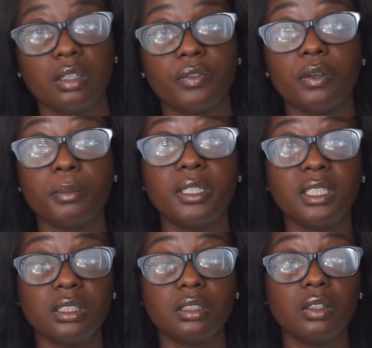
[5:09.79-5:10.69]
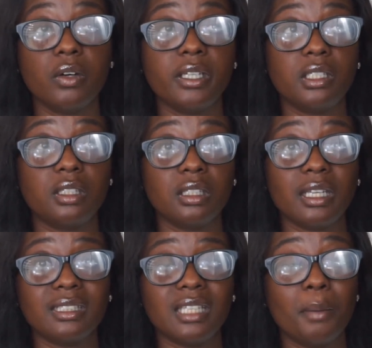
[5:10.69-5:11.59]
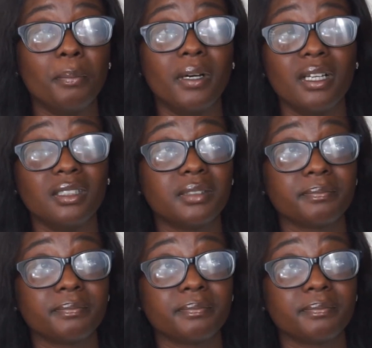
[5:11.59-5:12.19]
for money or anything like that, but